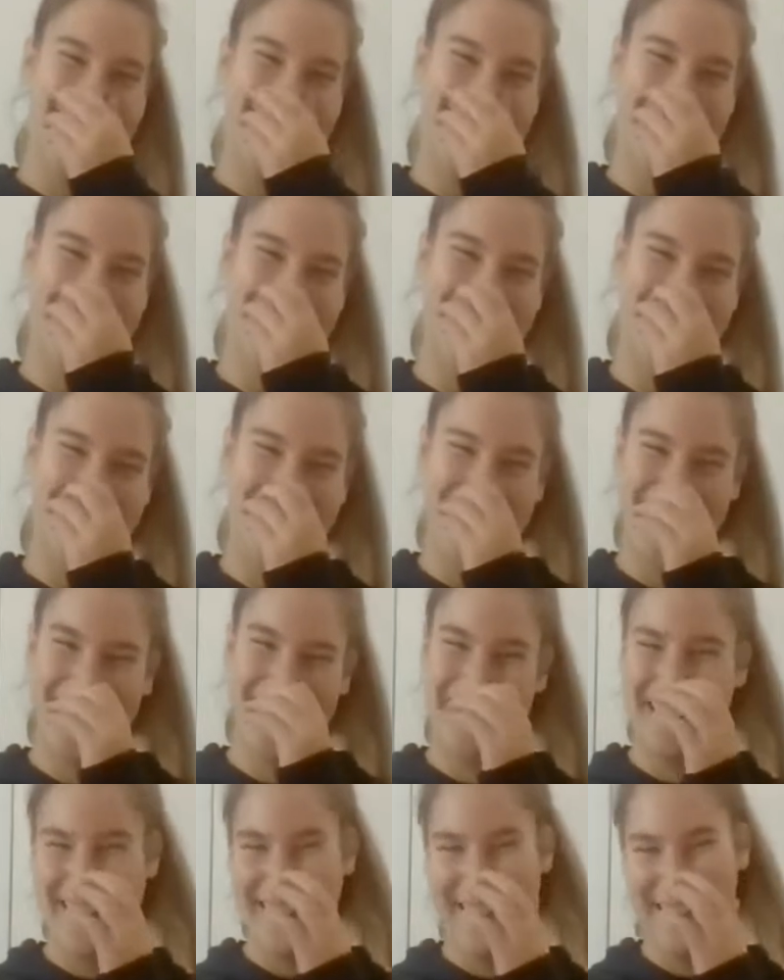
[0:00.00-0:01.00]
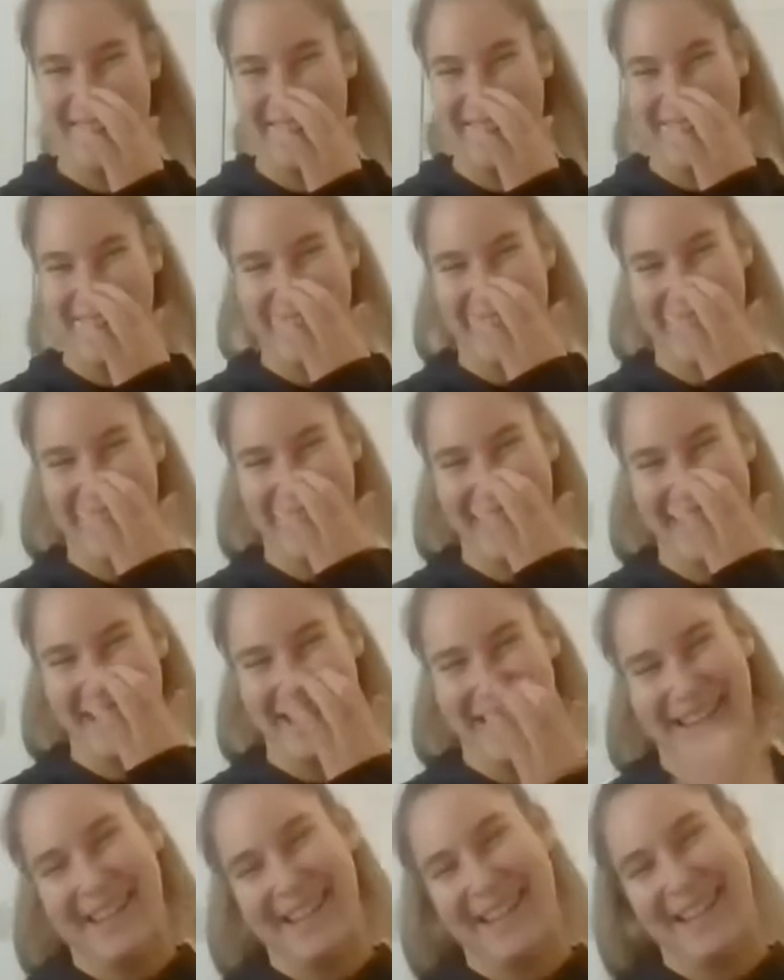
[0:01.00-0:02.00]

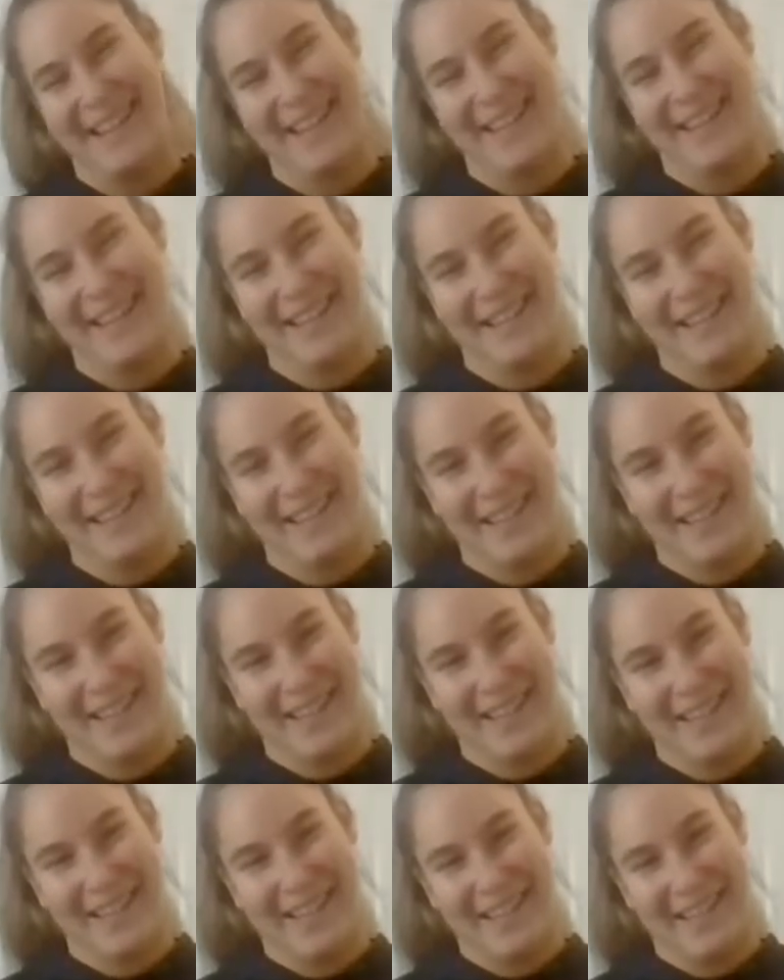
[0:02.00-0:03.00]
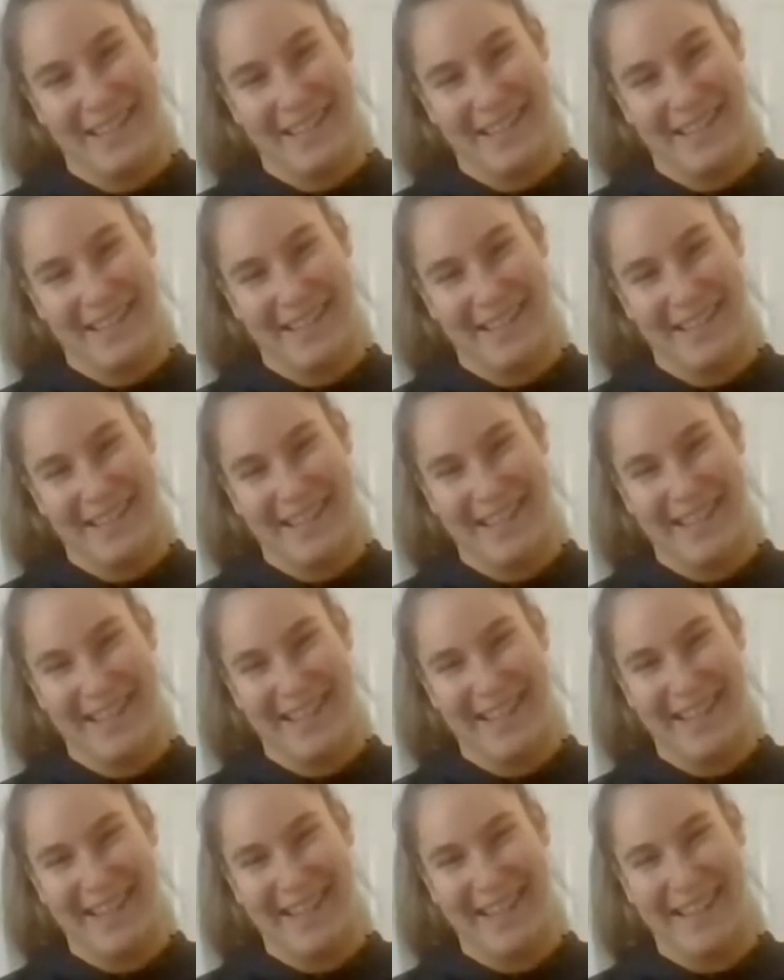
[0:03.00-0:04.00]

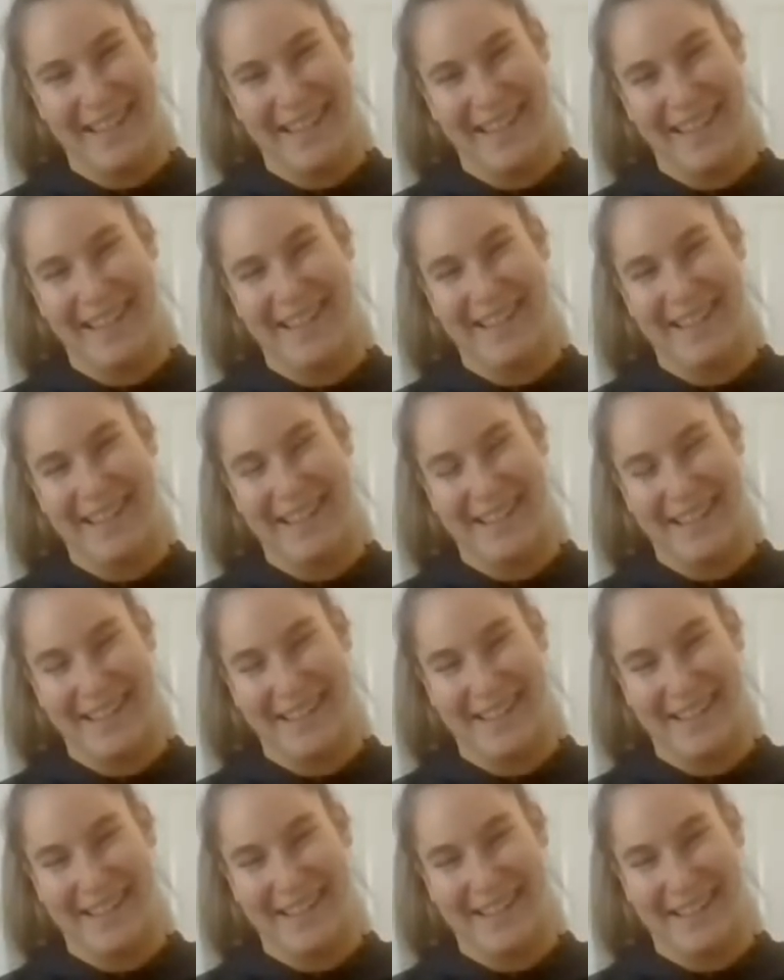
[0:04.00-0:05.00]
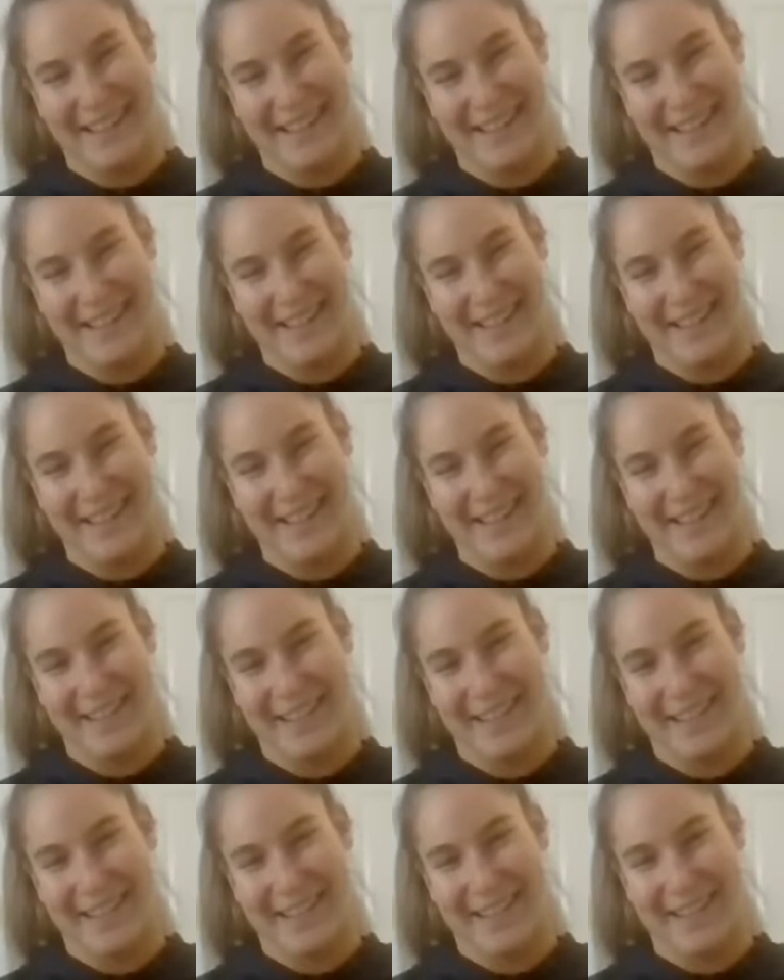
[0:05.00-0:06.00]

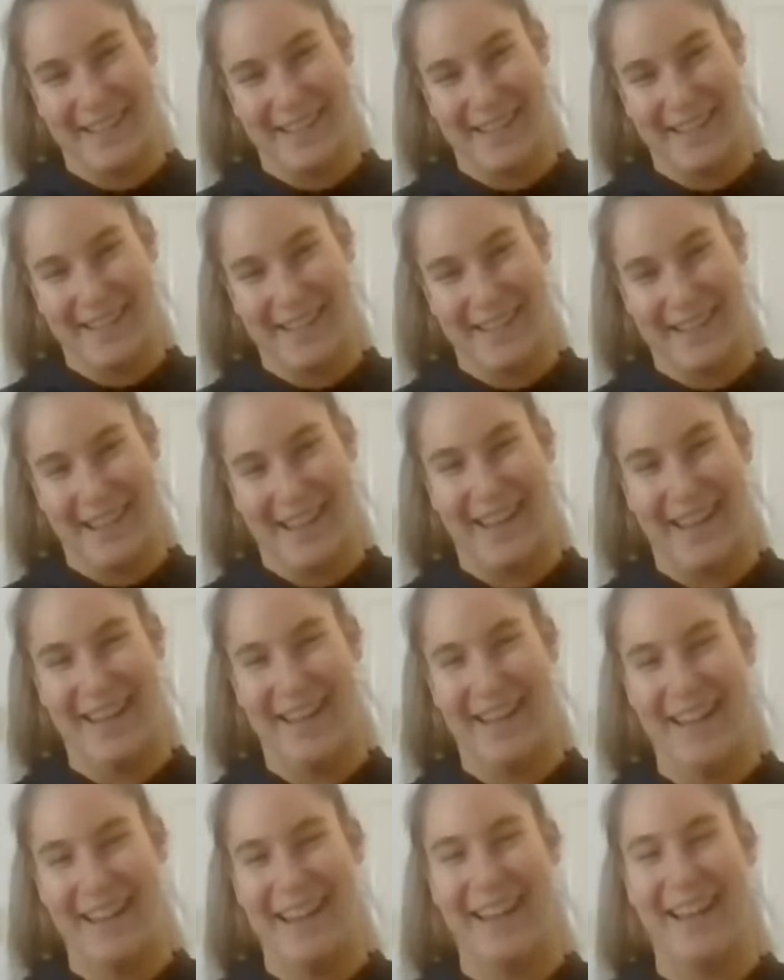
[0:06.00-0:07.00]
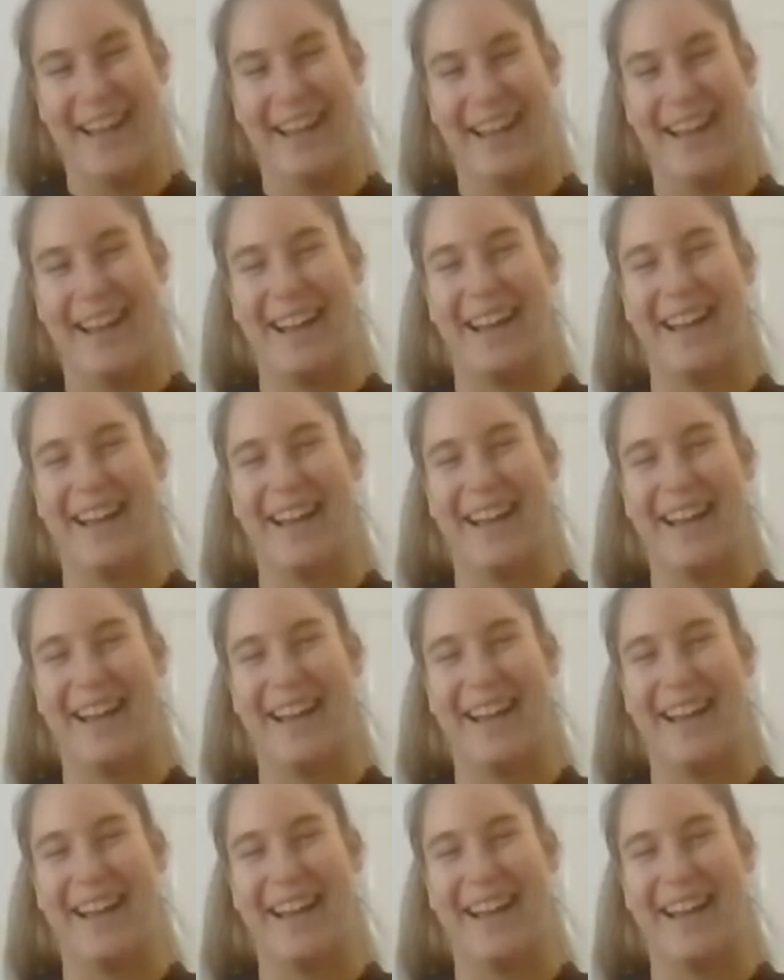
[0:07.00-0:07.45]
[no speech]